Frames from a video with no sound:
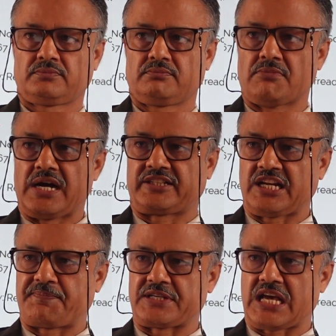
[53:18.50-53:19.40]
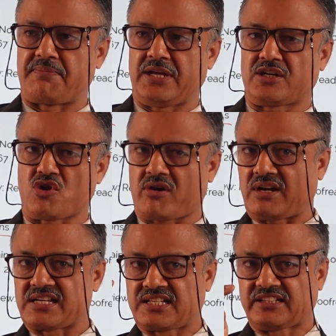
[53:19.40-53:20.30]
By 3 pages, I mean not
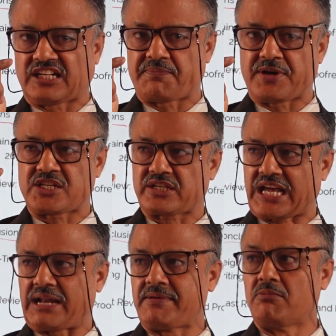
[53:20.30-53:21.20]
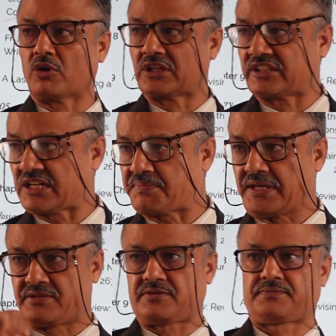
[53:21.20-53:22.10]
less than 3 pages, can be more than 3
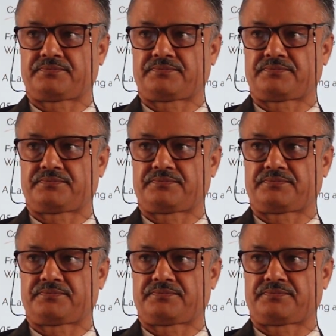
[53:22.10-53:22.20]
pages.